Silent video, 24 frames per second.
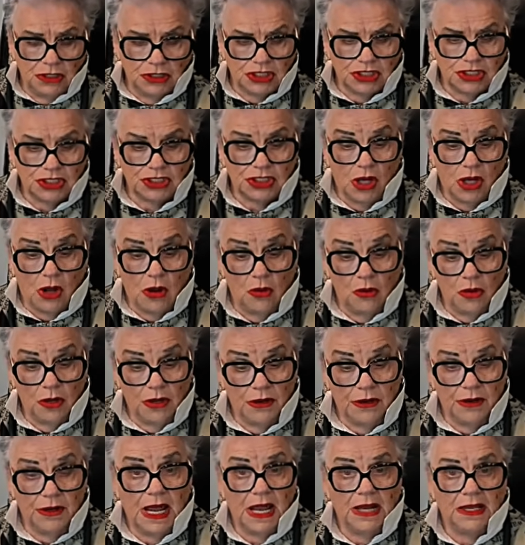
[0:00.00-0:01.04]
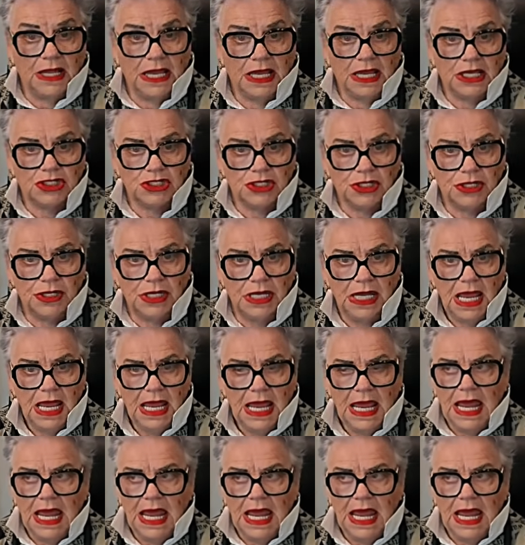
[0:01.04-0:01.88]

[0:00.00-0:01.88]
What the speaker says: the stolen election,